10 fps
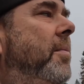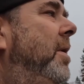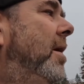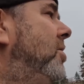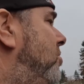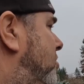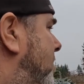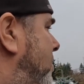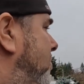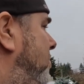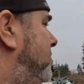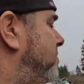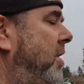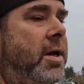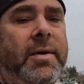I mean, I usually use
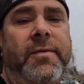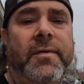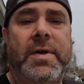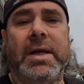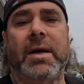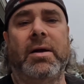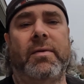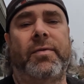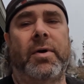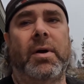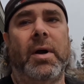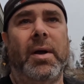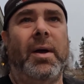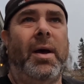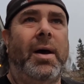my 1500 for
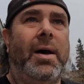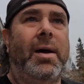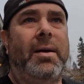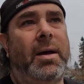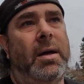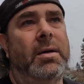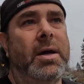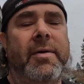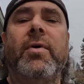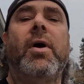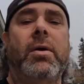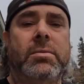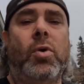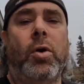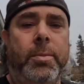kind of a
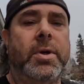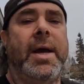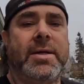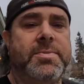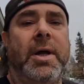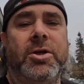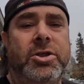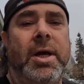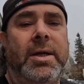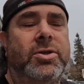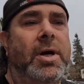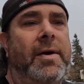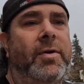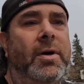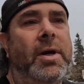horrible gas mileage daily
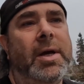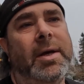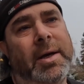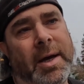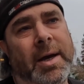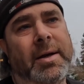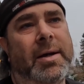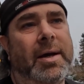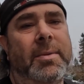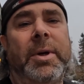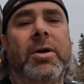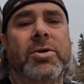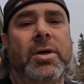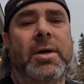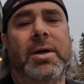driver, and the bigger
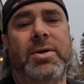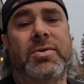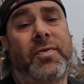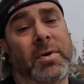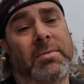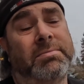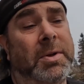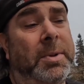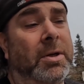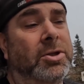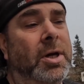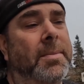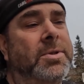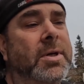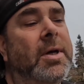truck I use for the bigger
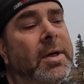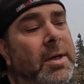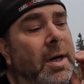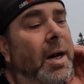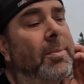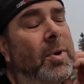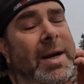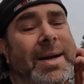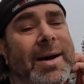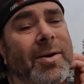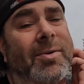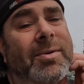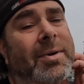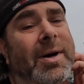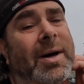jobs. Right
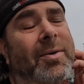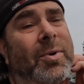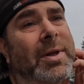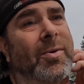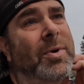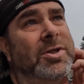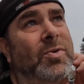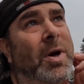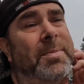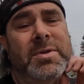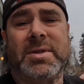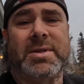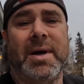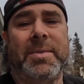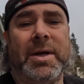now, without windshield wipers this
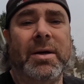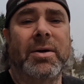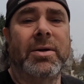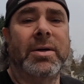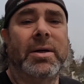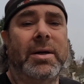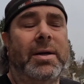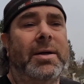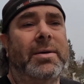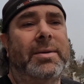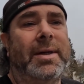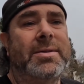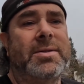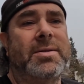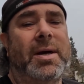time of year,
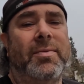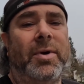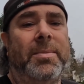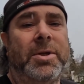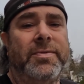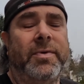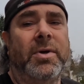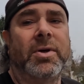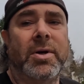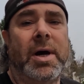that's not really much of a good